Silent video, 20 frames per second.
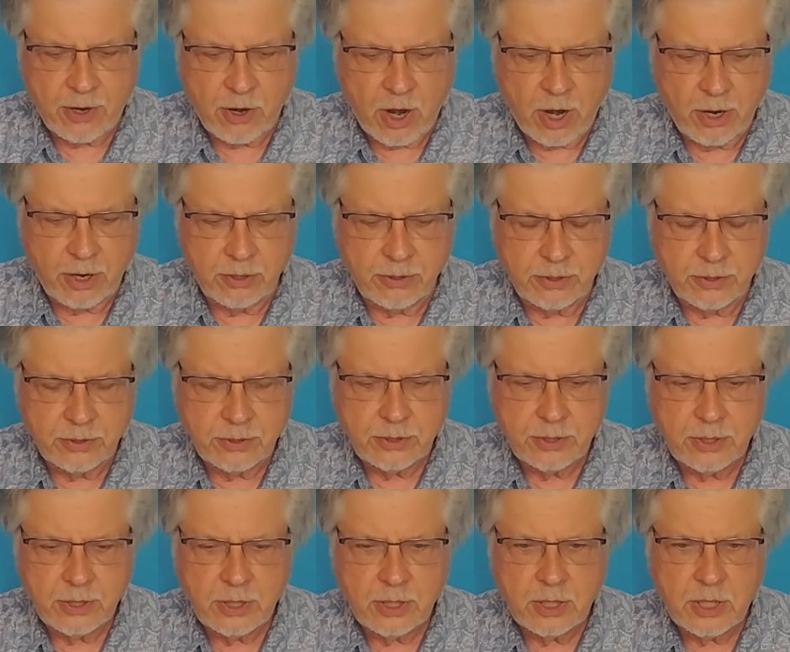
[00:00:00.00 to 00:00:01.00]
are
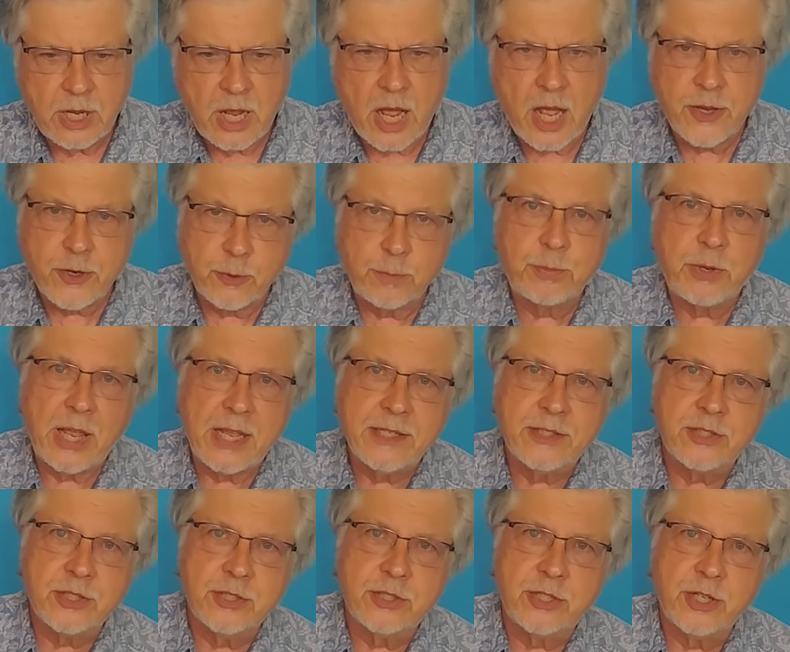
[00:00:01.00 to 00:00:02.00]
other
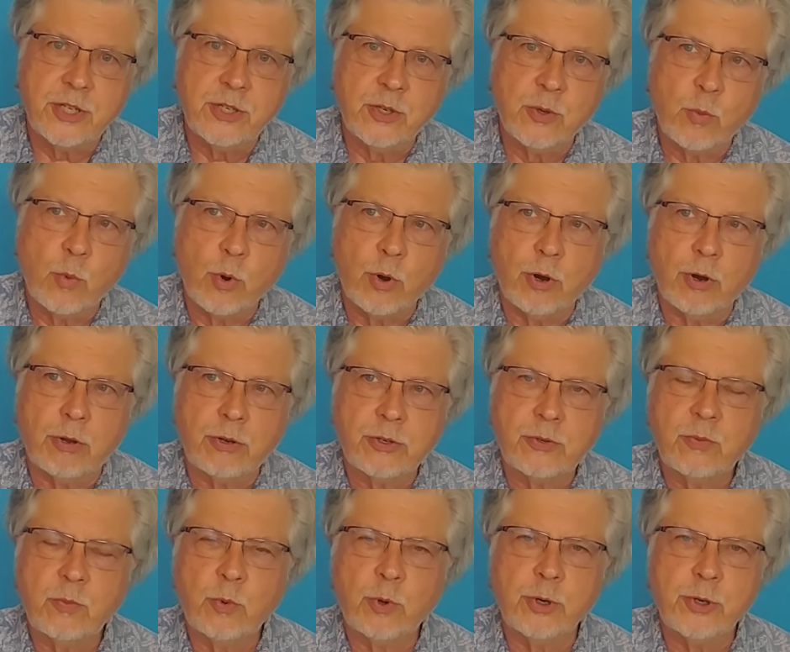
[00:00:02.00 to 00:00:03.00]
places in the world
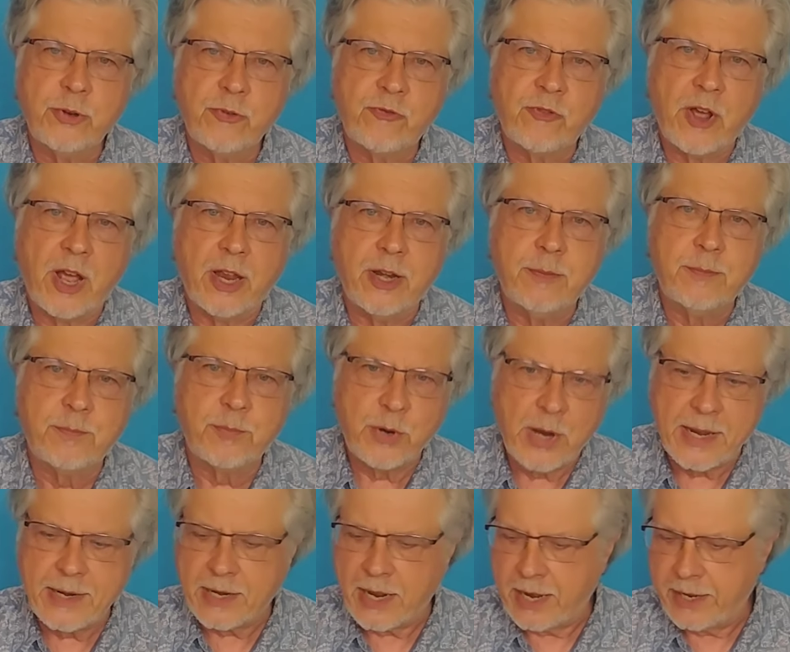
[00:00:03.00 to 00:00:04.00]
where you find
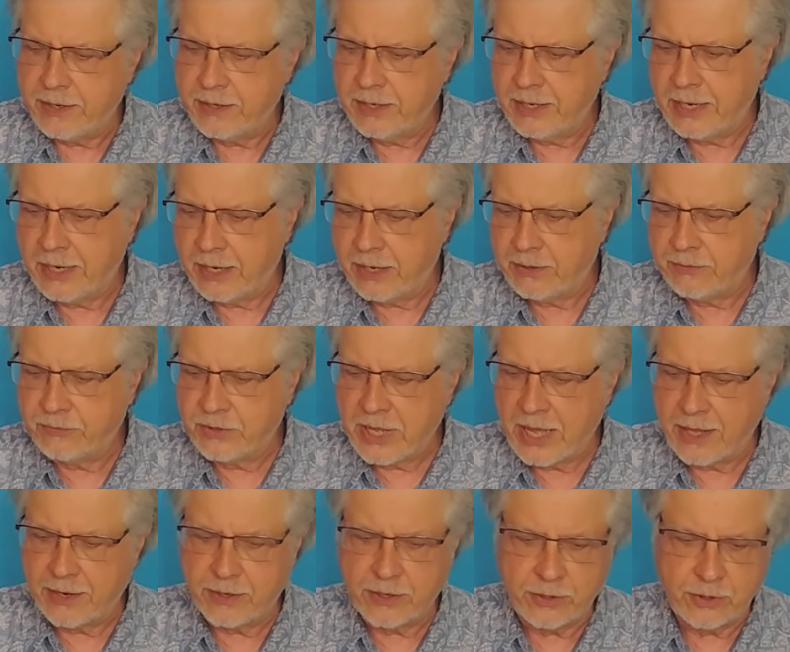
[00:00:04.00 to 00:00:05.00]
prehnite, and I've
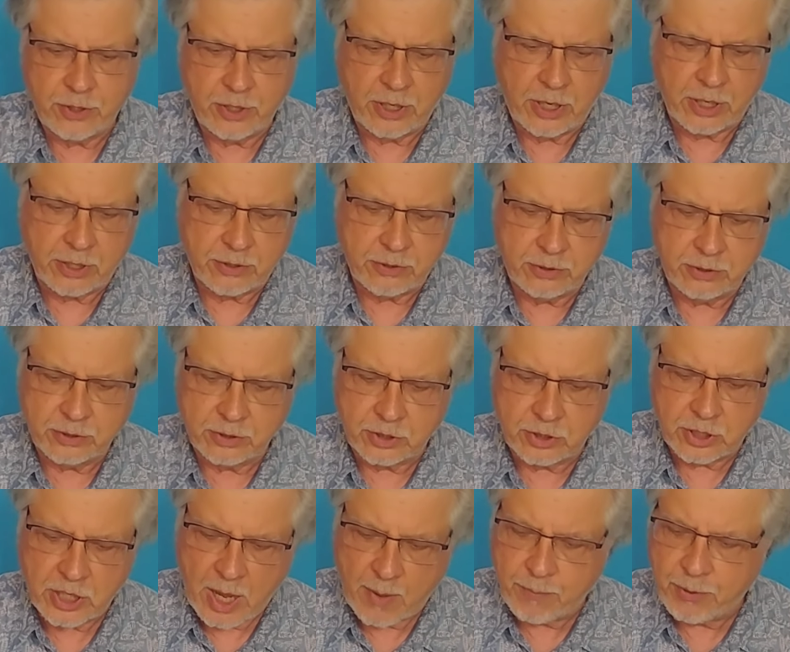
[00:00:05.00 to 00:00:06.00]
got a
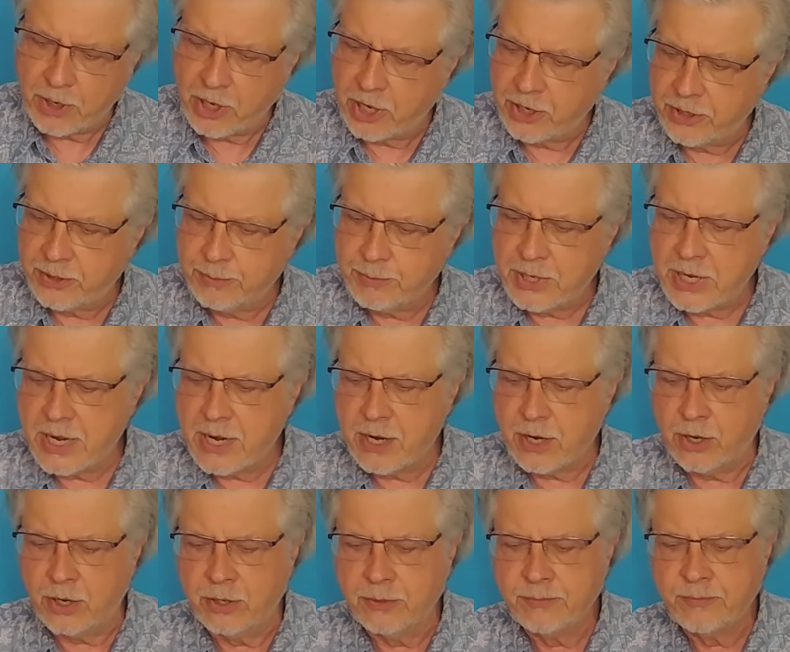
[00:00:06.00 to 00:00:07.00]
couple of them
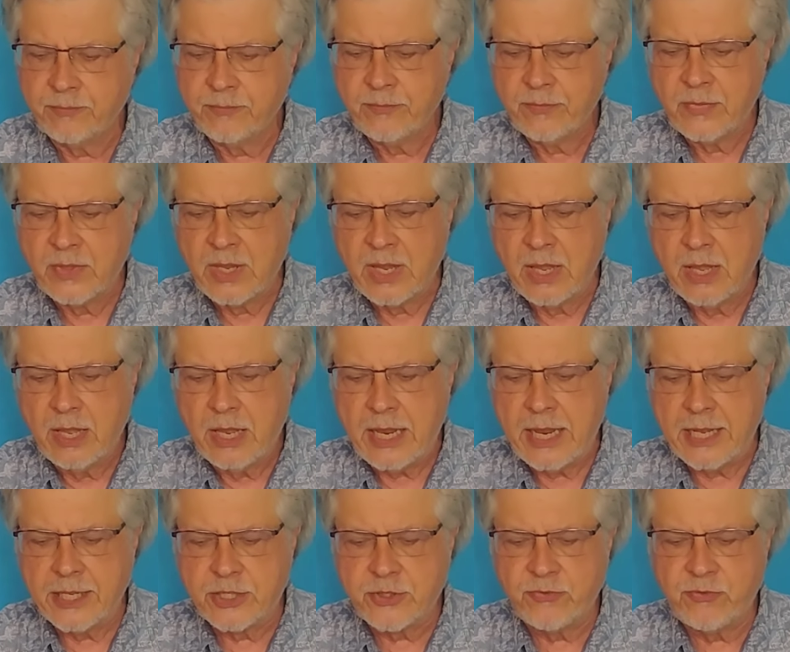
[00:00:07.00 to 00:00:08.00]
here.
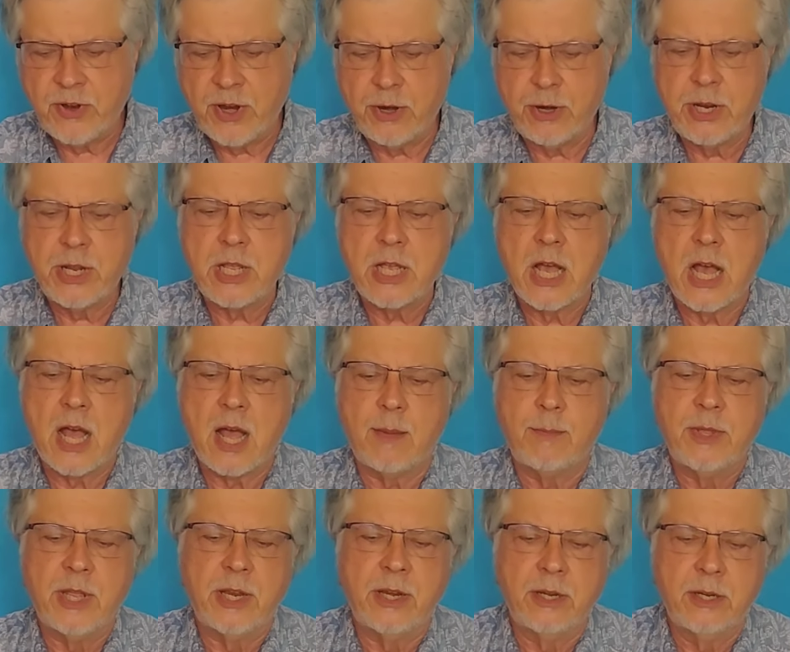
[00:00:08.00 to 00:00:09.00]
It's very
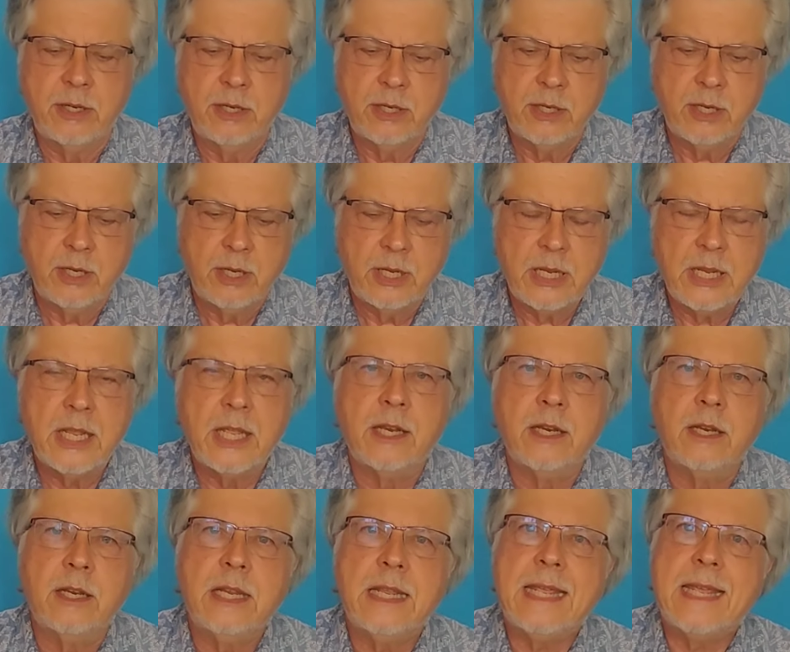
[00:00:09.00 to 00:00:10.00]
common
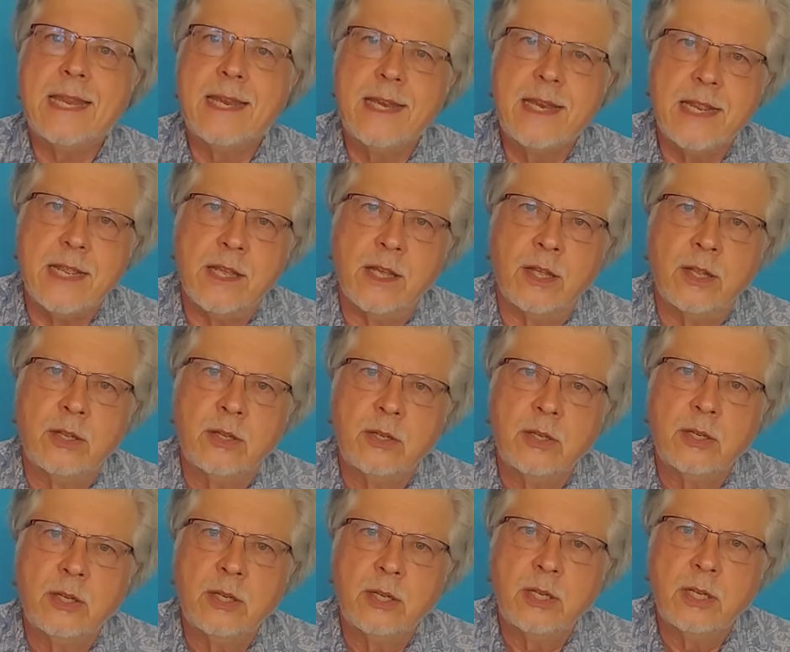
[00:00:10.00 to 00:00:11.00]
in India,
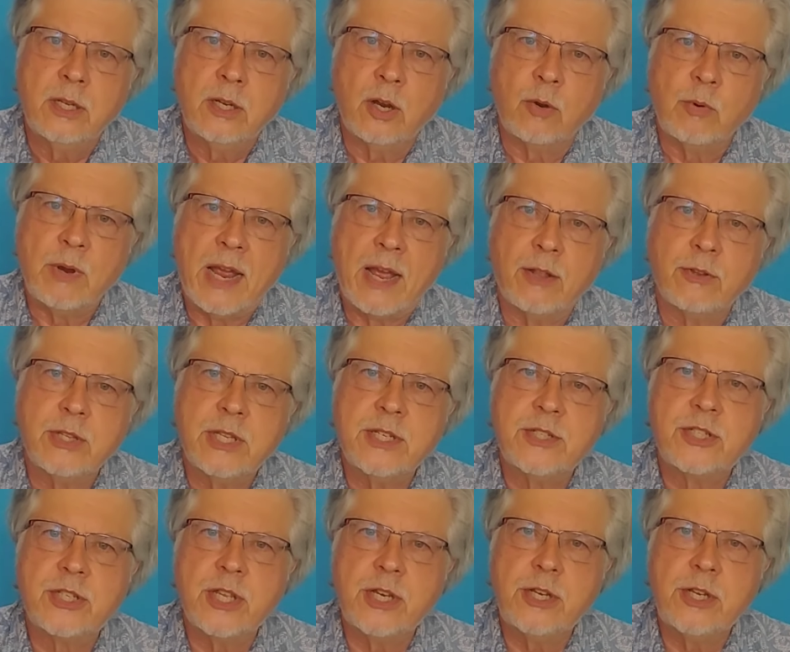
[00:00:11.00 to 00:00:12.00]
around the
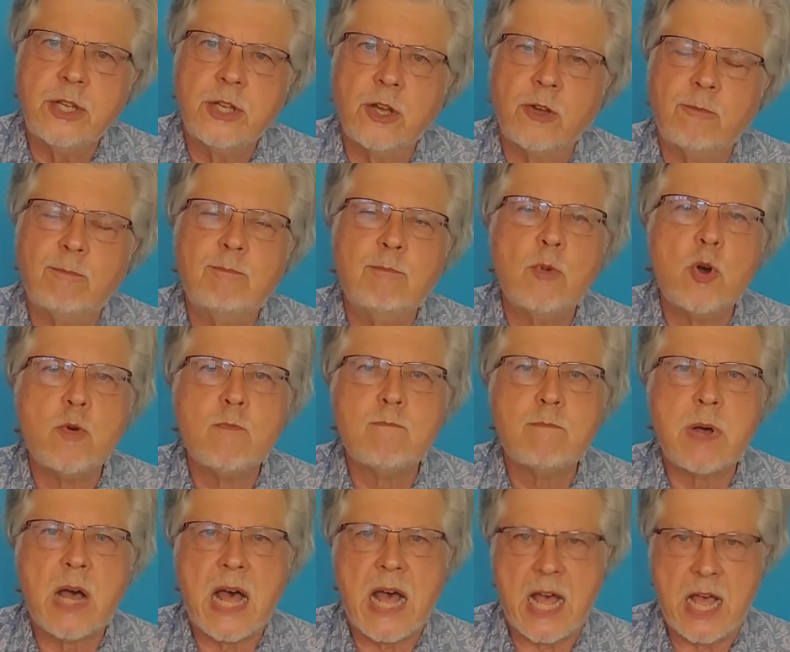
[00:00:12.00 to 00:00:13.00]
city of
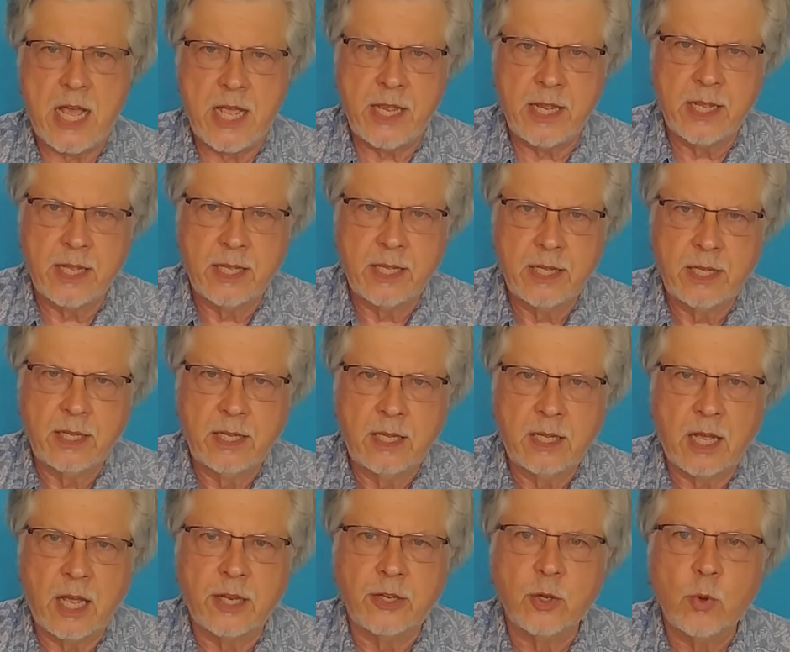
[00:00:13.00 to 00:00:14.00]
Mumbai,
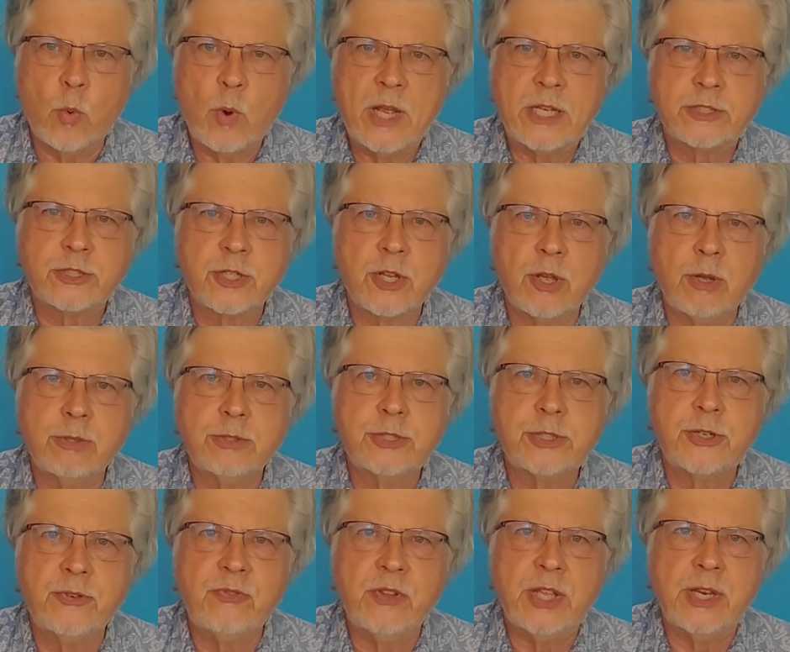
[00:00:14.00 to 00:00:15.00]
on the west coast
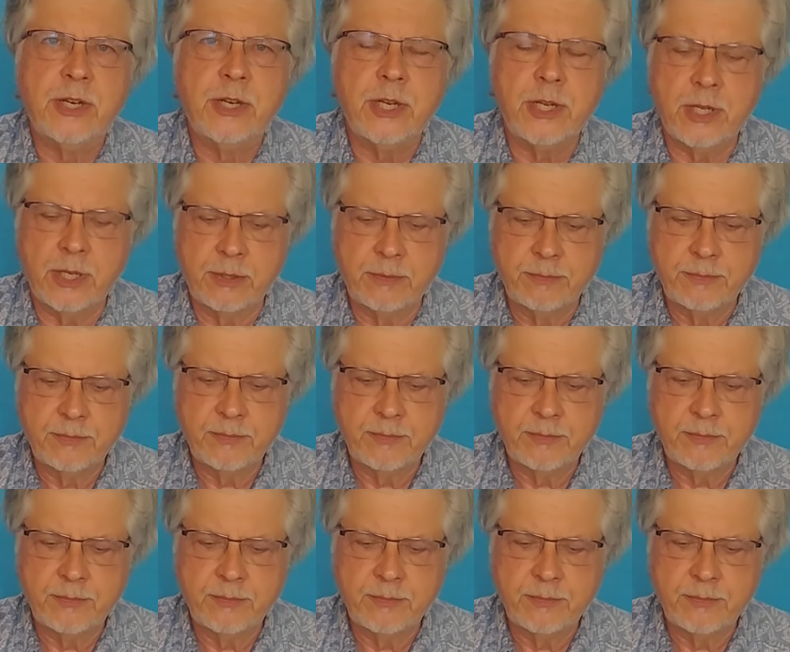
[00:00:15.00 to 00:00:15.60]
of India,